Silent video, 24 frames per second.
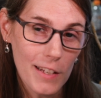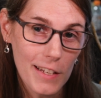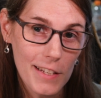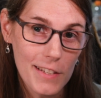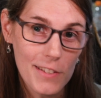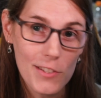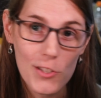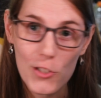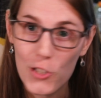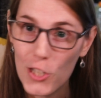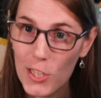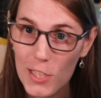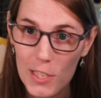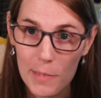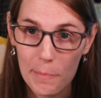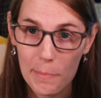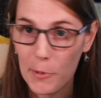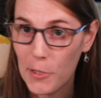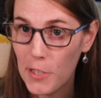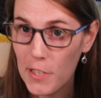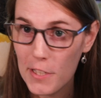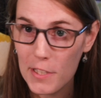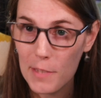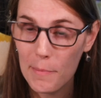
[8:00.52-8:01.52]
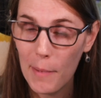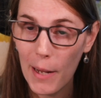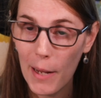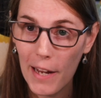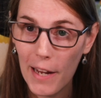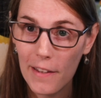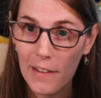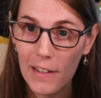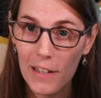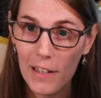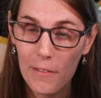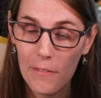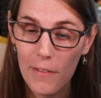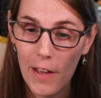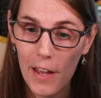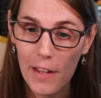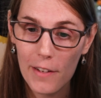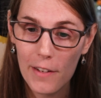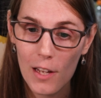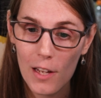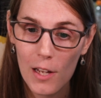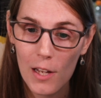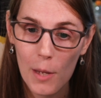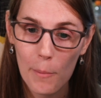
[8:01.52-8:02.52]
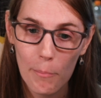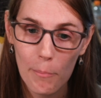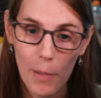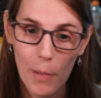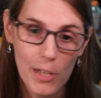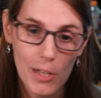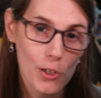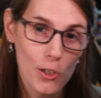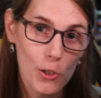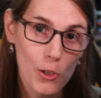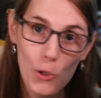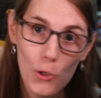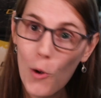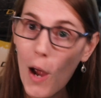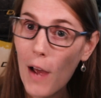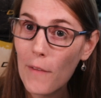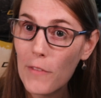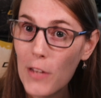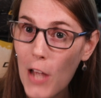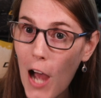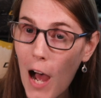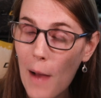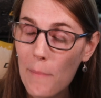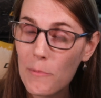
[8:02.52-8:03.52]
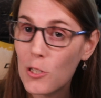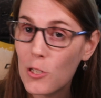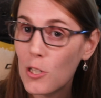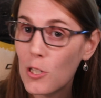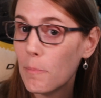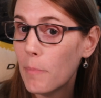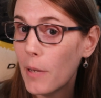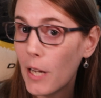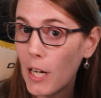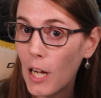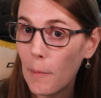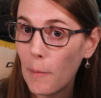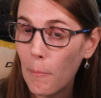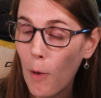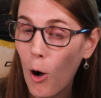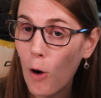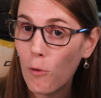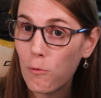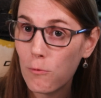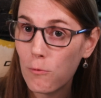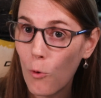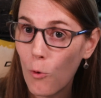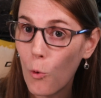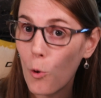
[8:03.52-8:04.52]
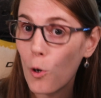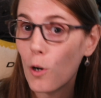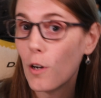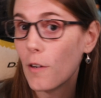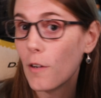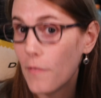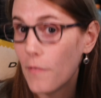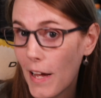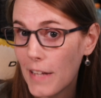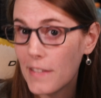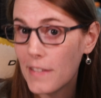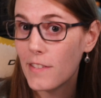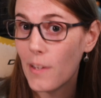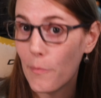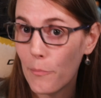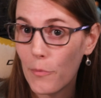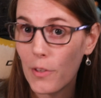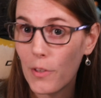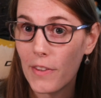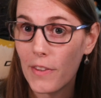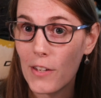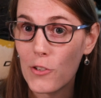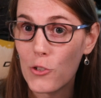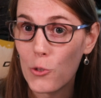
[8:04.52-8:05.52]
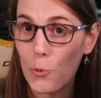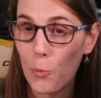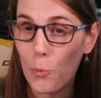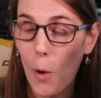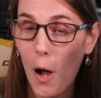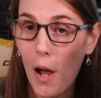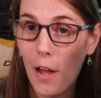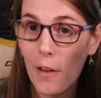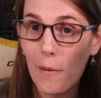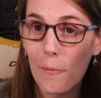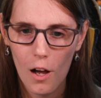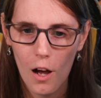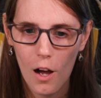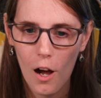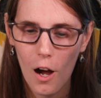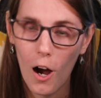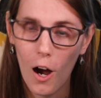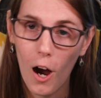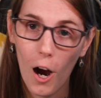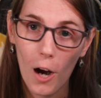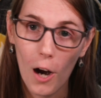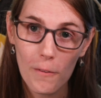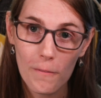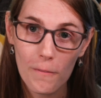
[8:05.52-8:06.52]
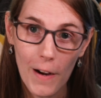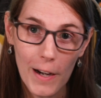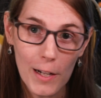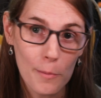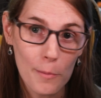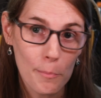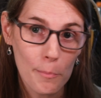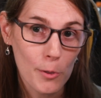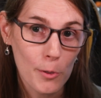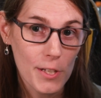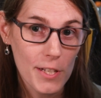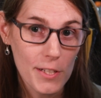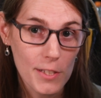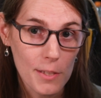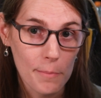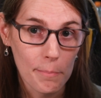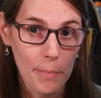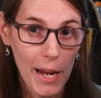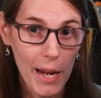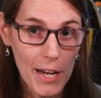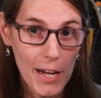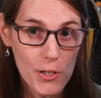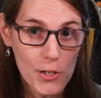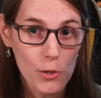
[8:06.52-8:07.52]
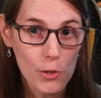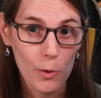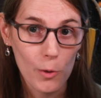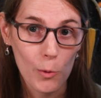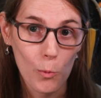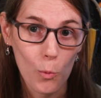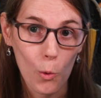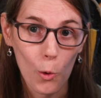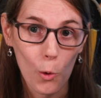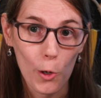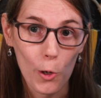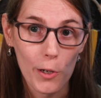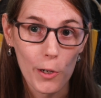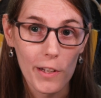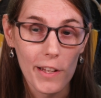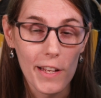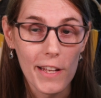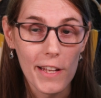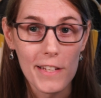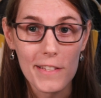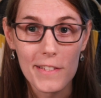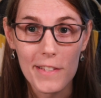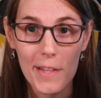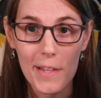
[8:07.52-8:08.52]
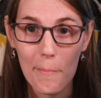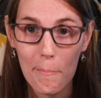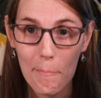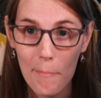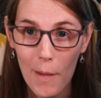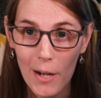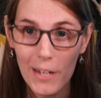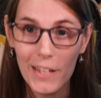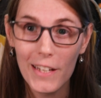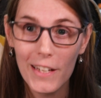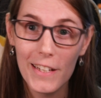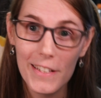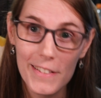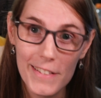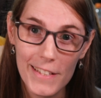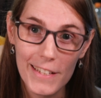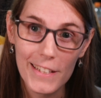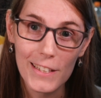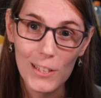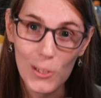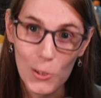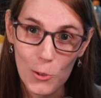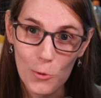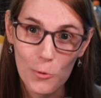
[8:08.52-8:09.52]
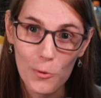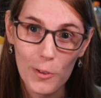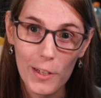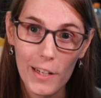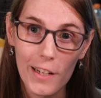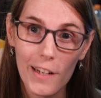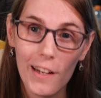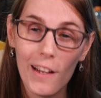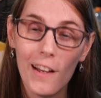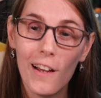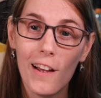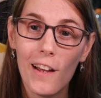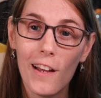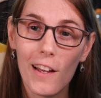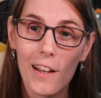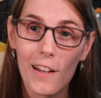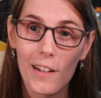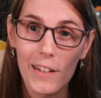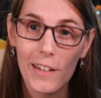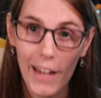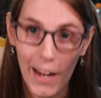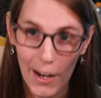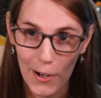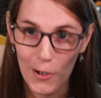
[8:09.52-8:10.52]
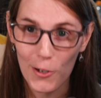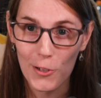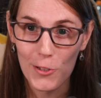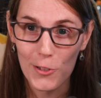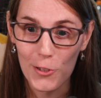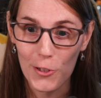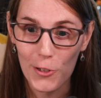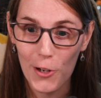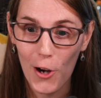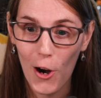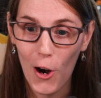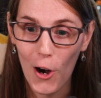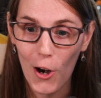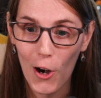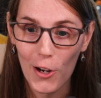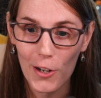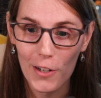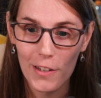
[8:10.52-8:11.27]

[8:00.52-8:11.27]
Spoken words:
just to participate in the event, but you do have the option to pick up all 4 if that's something that you want. Our final participation reward is the Monkey D. Luffy character card.